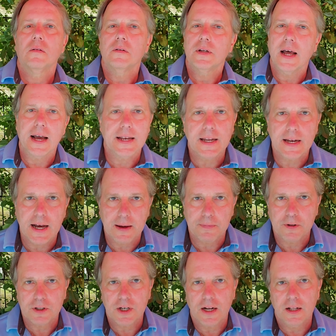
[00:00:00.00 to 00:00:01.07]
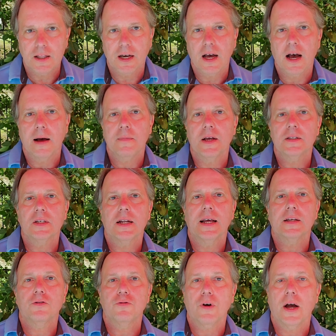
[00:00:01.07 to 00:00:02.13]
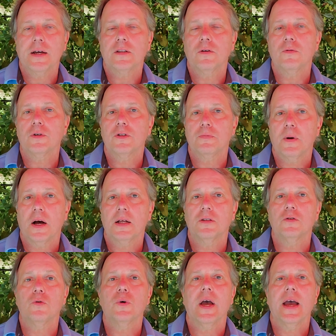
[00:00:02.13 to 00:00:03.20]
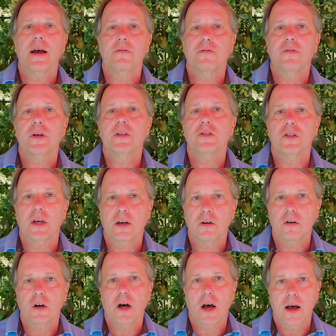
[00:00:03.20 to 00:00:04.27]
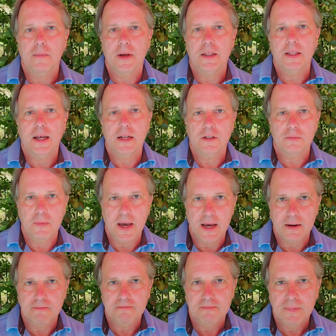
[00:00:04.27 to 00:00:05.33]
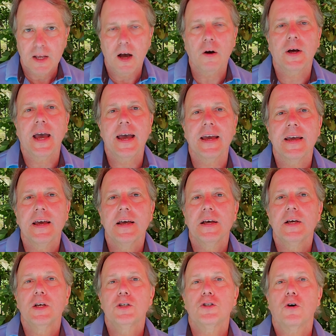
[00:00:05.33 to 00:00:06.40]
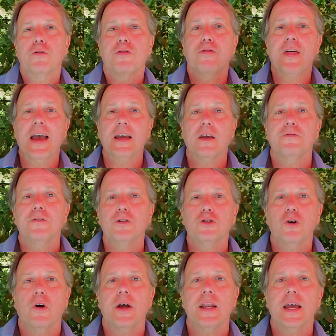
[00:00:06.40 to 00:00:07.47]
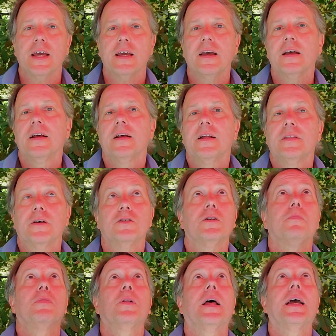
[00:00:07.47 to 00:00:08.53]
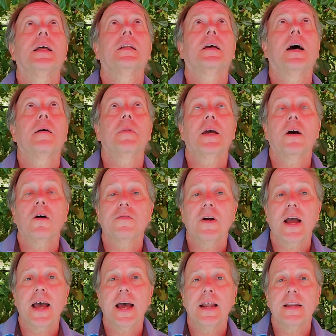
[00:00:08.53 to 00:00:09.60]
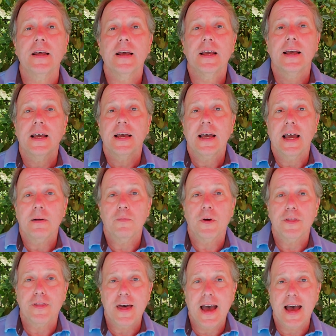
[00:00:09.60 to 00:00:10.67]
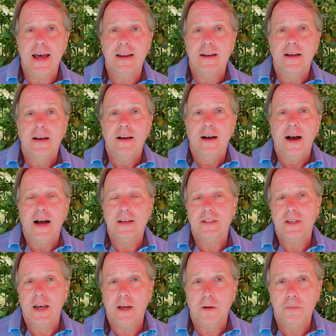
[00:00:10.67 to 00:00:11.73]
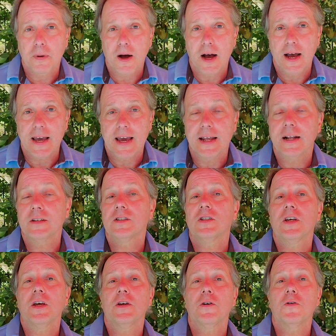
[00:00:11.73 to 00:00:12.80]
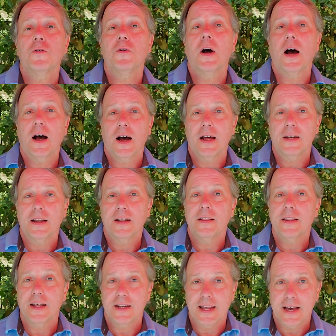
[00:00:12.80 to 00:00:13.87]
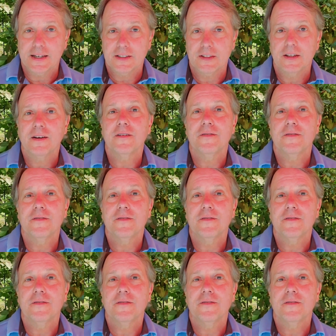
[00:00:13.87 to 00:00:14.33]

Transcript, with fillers: ninety-nine percent of the comments, and I try to respond to every single comment that is made. Okay? So thank you for joining. There's a plane coming overhead, and with that, I say goodbye, and I'll see you on the next